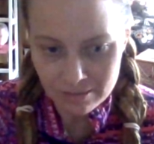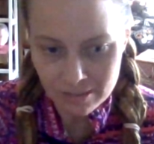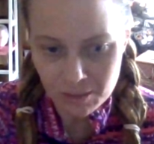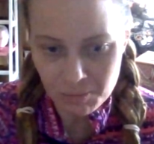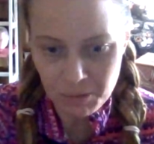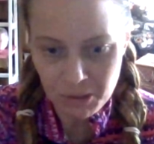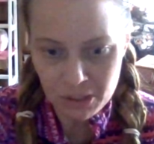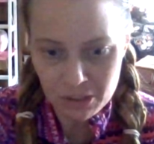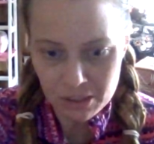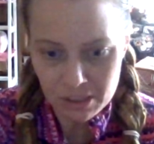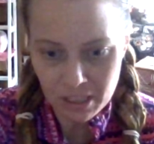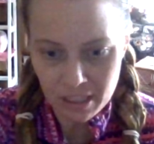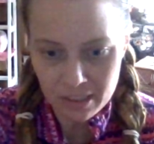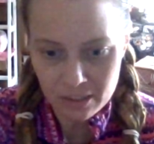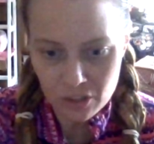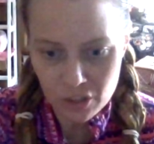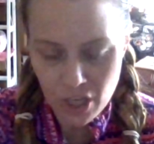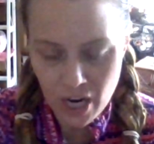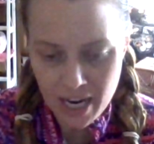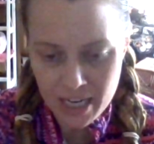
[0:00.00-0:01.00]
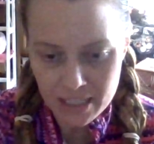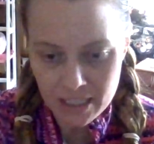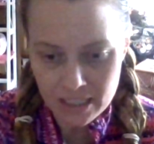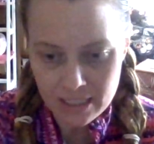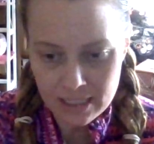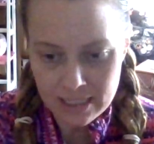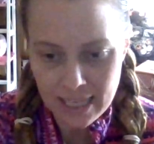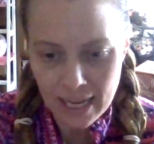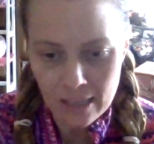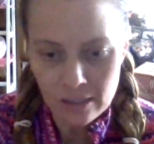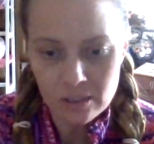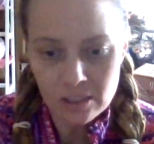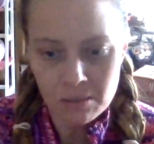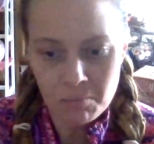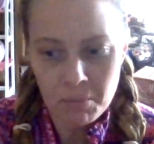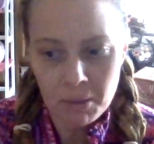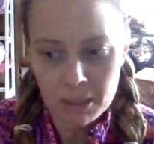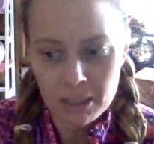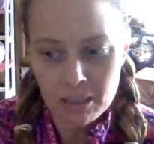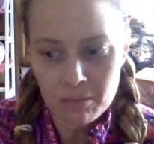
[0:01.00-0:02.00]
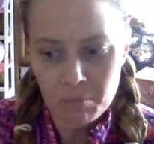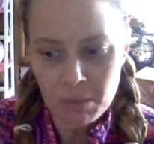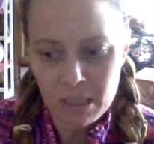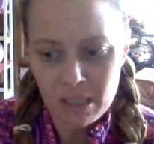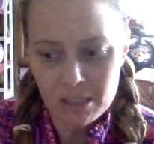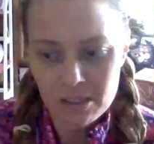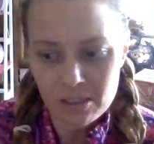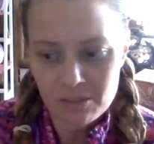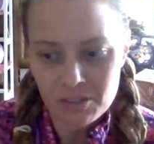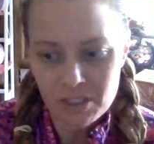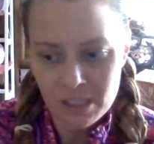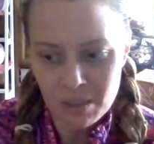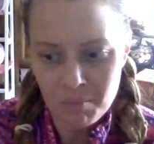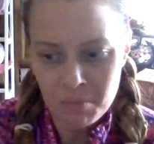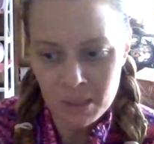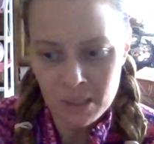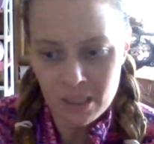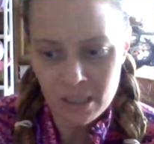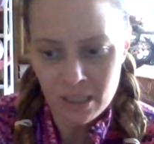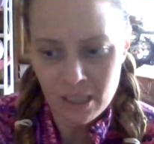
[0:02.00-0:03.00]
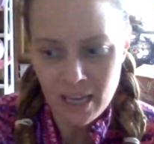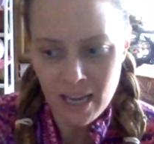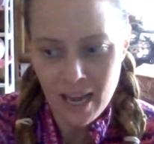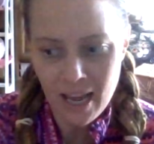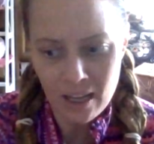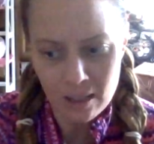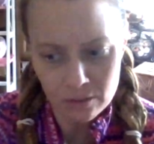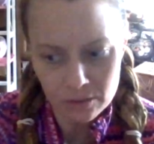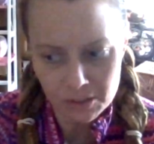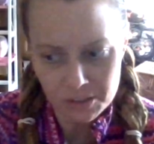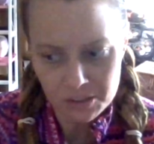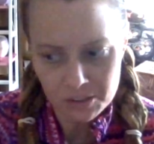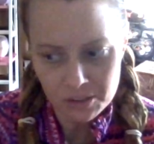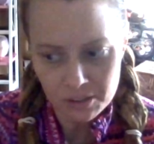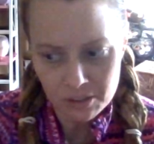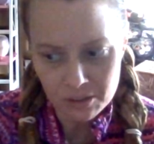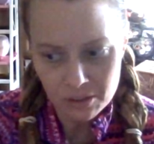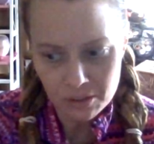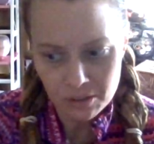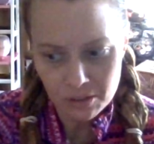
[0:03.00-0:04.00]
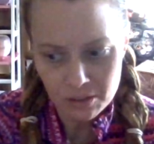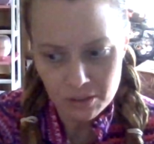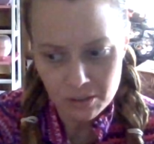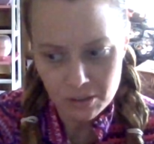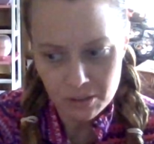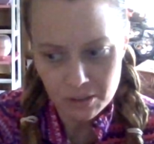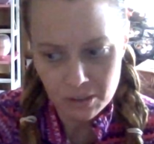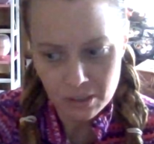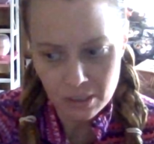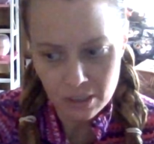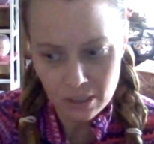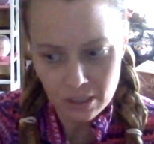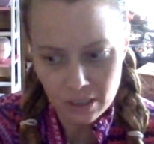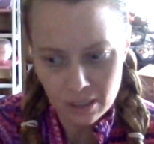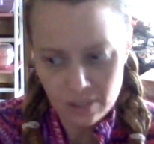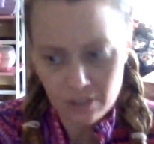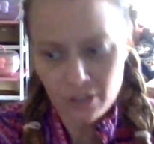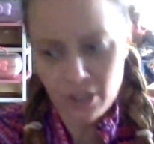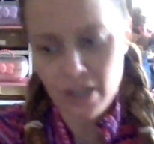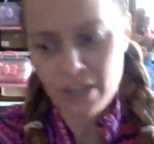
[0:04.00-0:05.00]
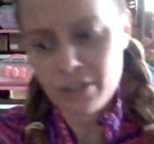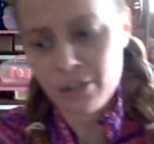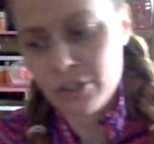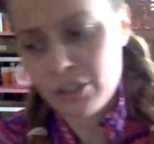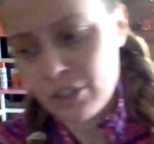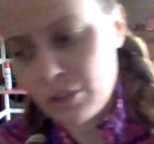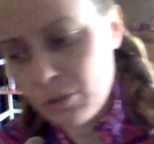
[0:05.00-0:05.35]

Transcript: Spirit's like trying to tell somebody because of somebody else in their energy